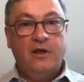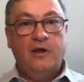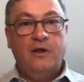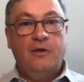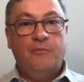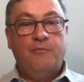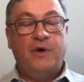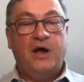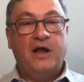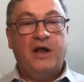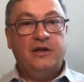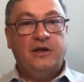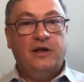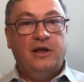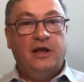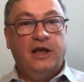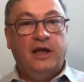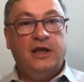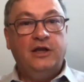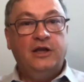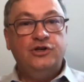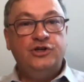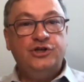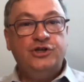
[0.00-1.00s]
but
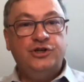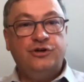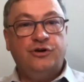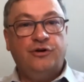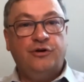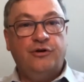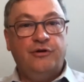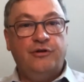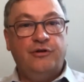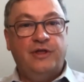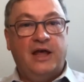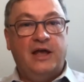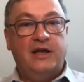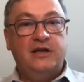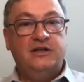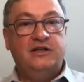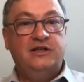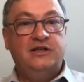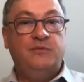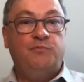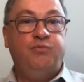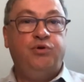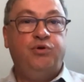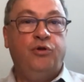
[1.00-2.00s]
ensure that
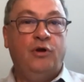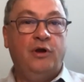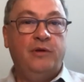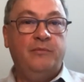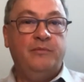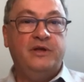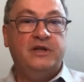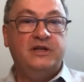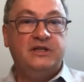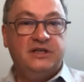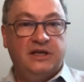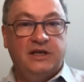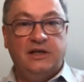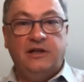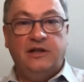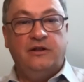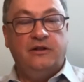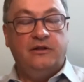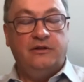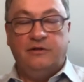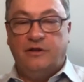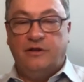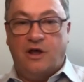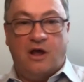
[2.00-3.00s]
deployment
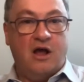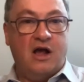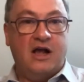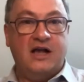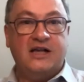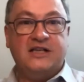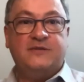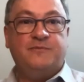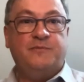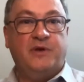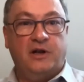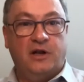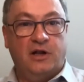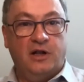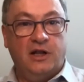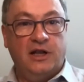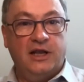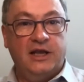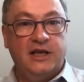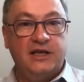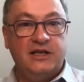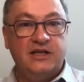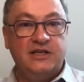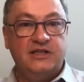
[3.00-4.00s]
in the hospital
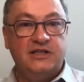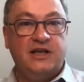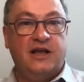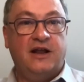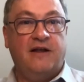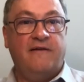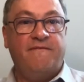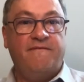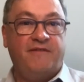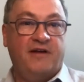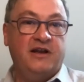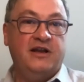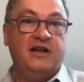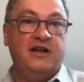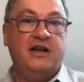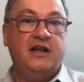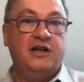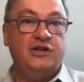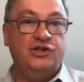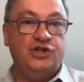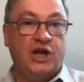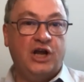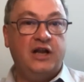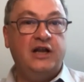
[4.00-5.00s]
is a funded
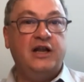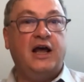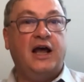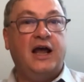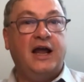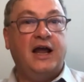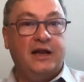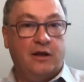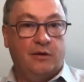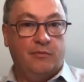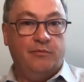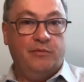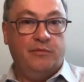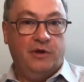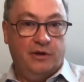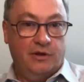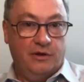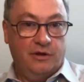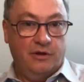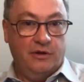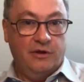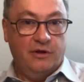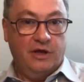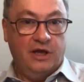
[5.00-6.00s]
agenda item
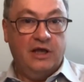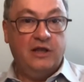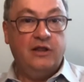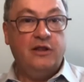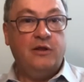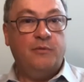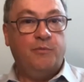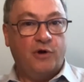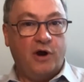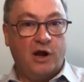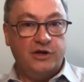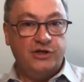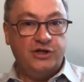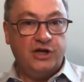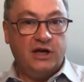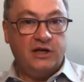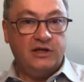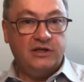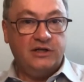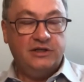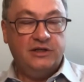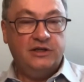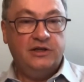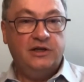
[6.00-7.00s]
in the
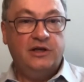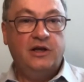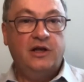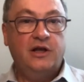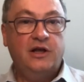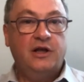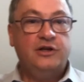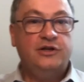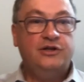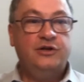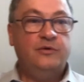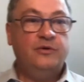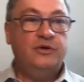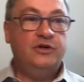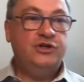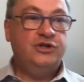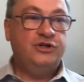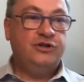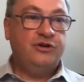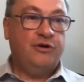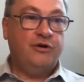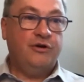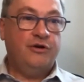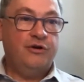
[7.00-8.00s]
project to
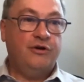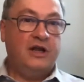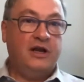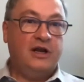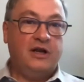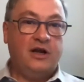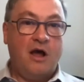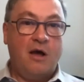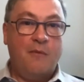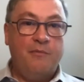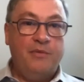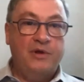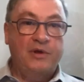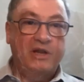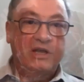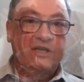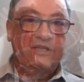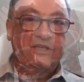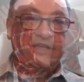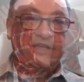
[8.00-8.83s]
ensure that companies